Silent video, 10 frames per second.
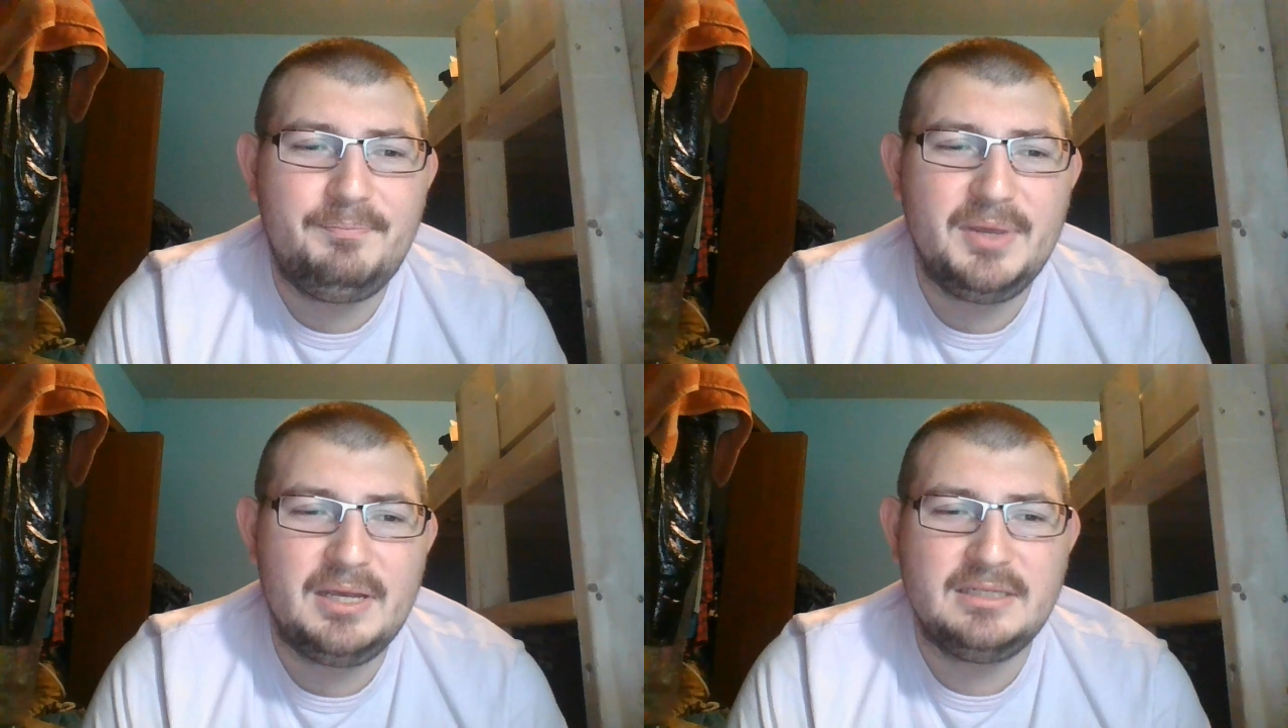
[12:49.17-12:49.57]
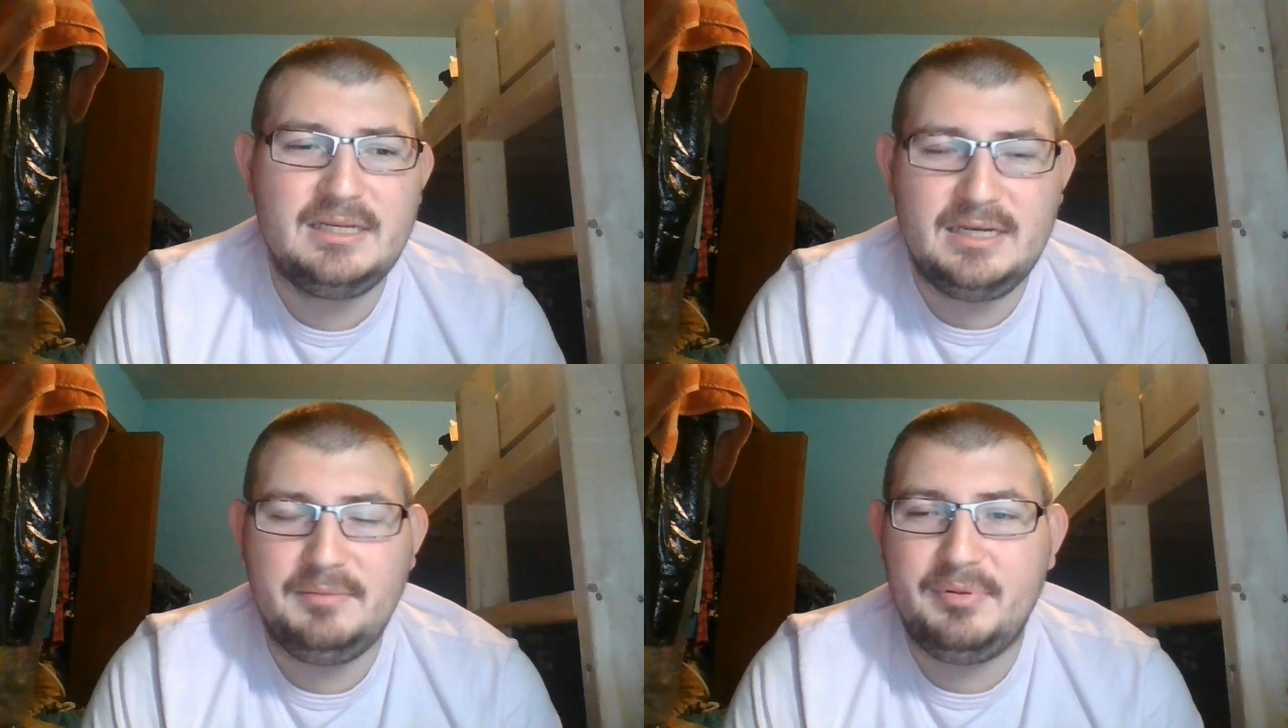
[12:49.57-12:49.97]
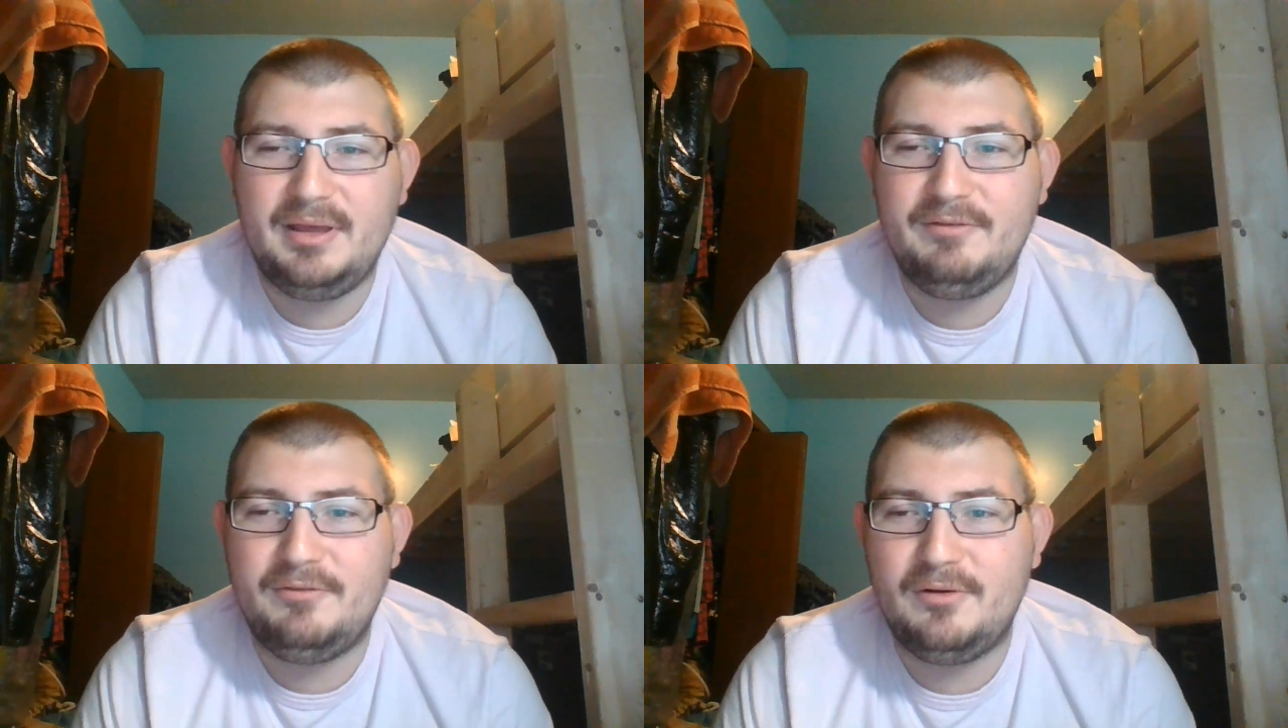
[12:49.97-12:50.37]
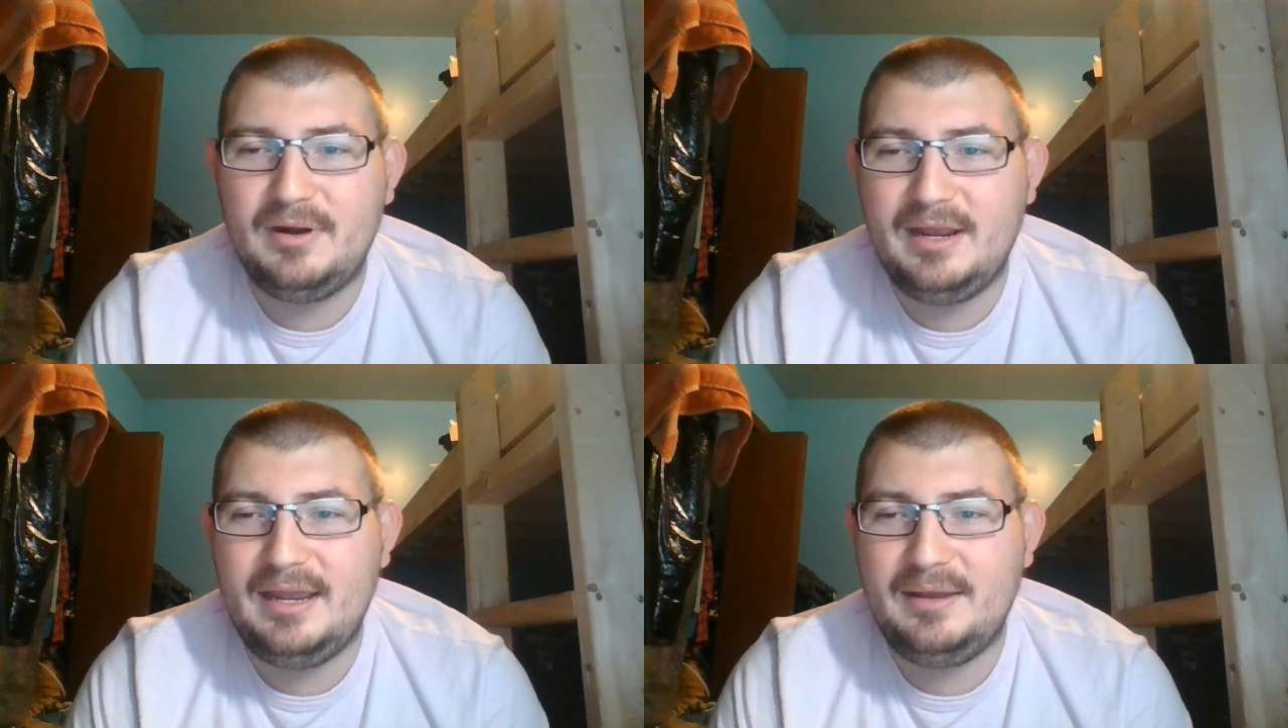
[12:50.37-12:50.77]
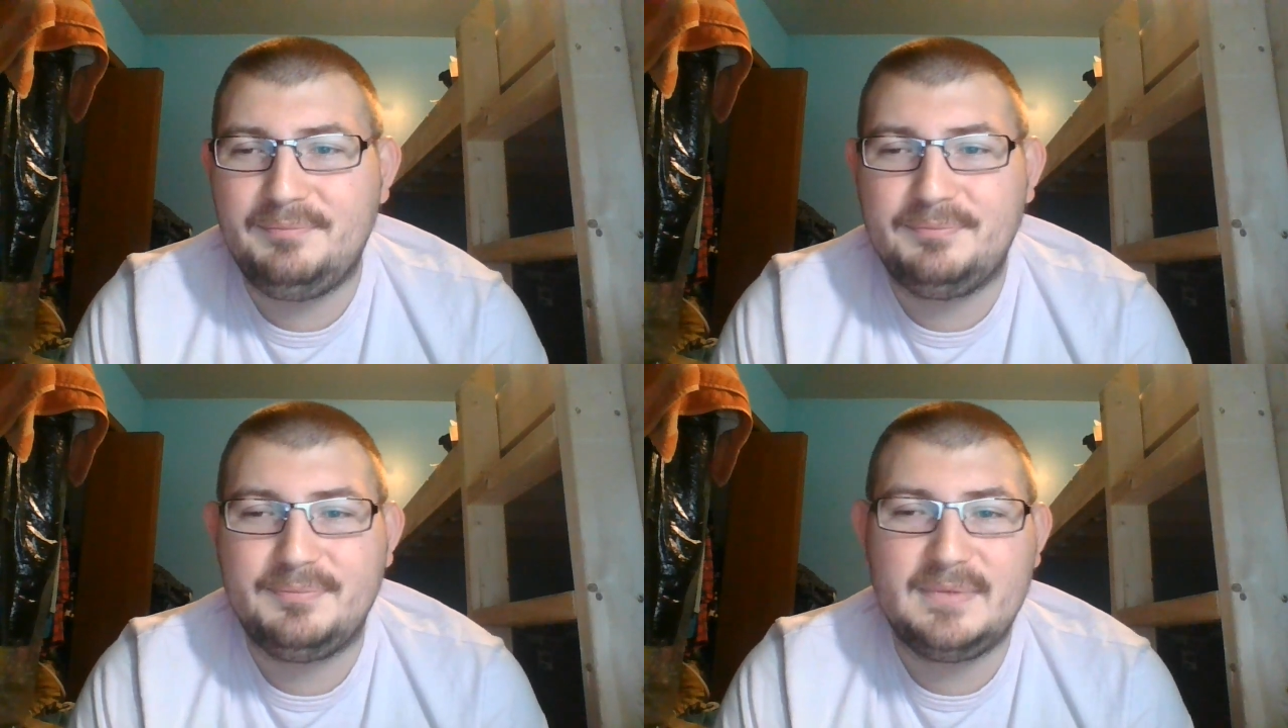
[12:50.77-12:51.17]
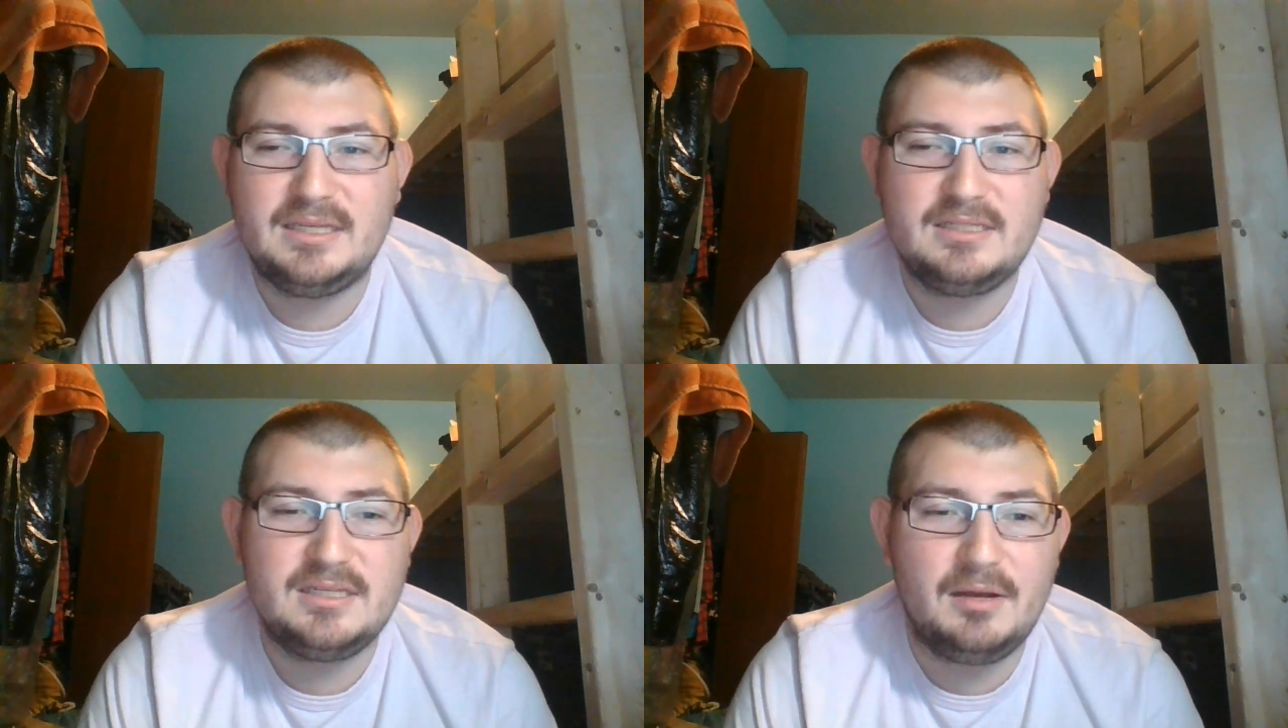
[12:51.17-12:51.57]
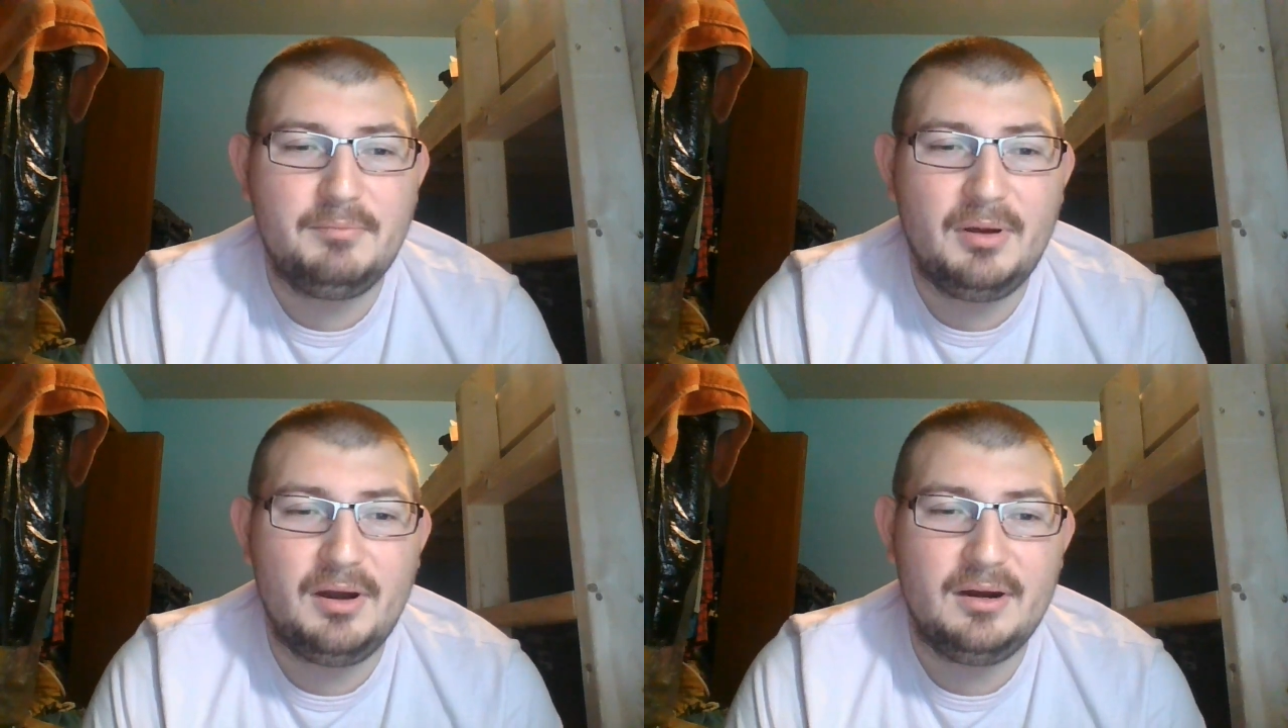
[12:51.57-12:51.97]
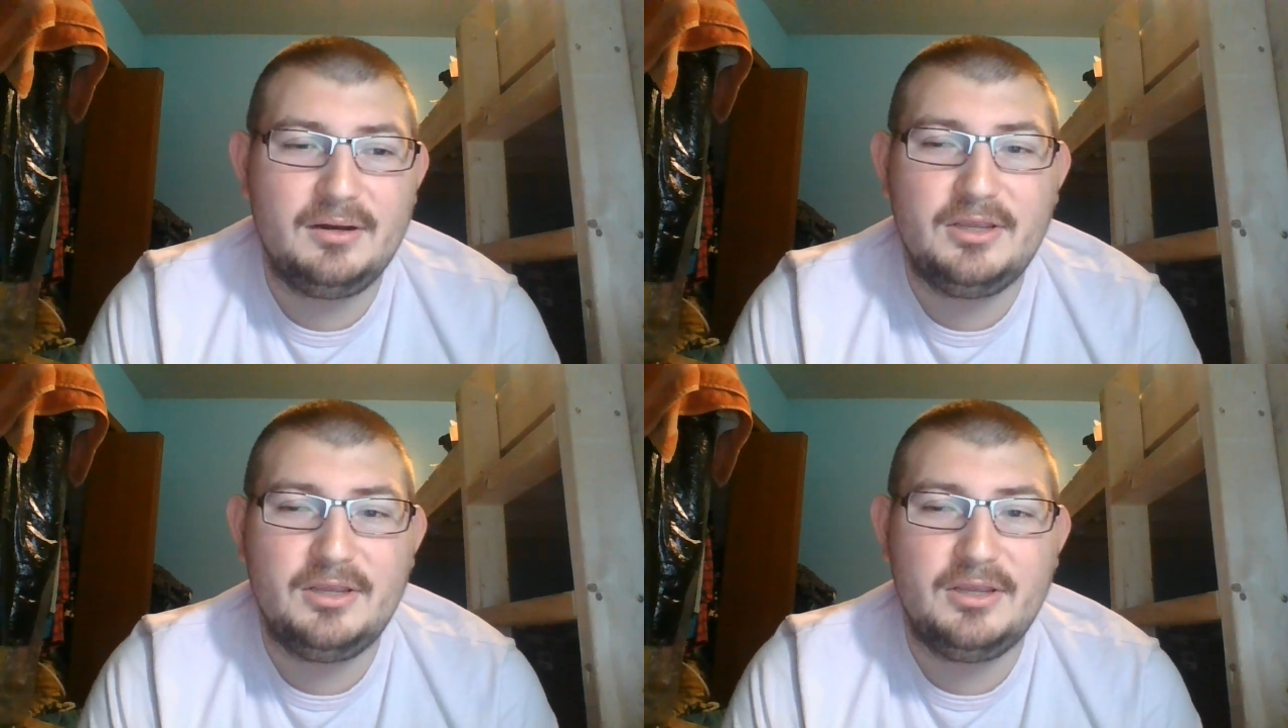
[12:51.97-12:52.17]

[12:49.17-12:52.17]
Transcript: because he did play for a subpar